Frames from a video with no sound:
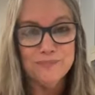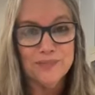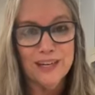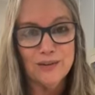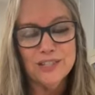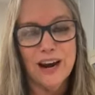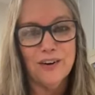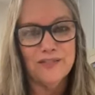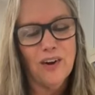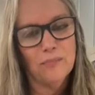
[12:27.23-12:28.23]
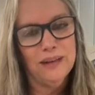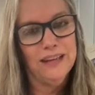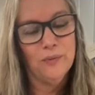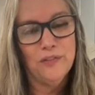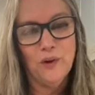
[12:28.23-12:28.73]
And I was tired of not
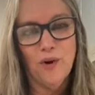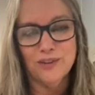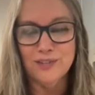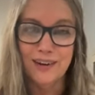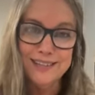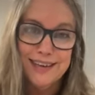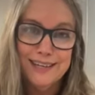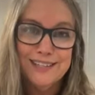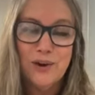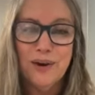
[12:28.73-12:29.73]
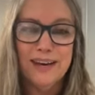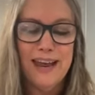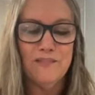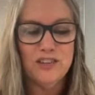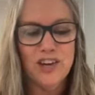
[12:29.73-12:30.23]
being with you all. So I decided to go ahead and
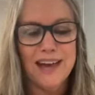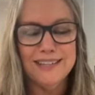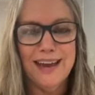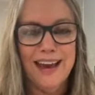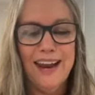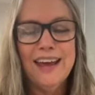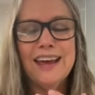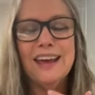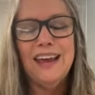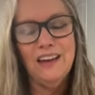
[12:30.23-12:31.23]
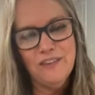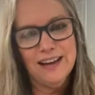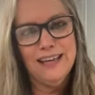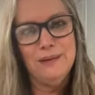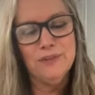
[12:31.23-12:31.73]
have the chat tonight if I
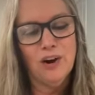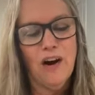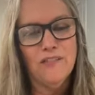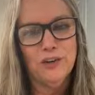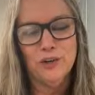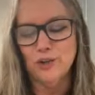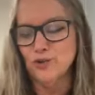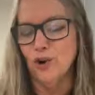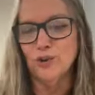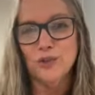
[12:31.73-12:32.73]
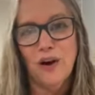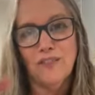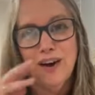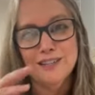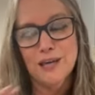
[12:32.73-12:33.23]
can keep the cough under control. So I've
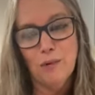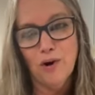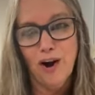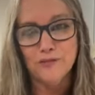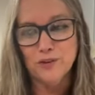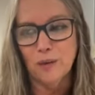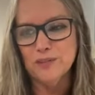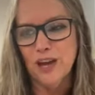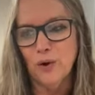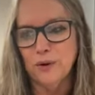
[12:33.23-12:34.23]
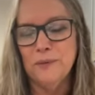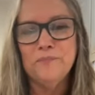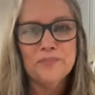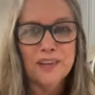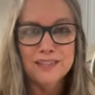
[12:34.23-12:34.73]
got double cough drops going,
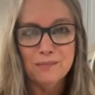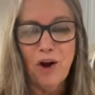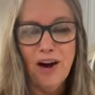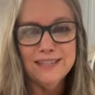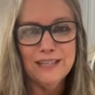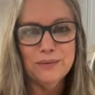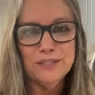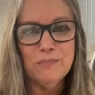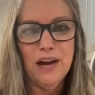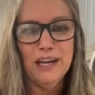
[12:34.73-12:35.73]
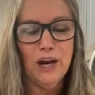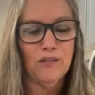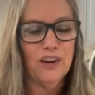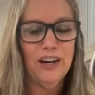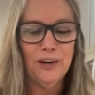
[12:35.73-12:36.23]
some hot tea with some honey
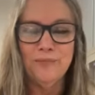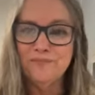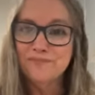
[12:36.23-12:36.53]
over here.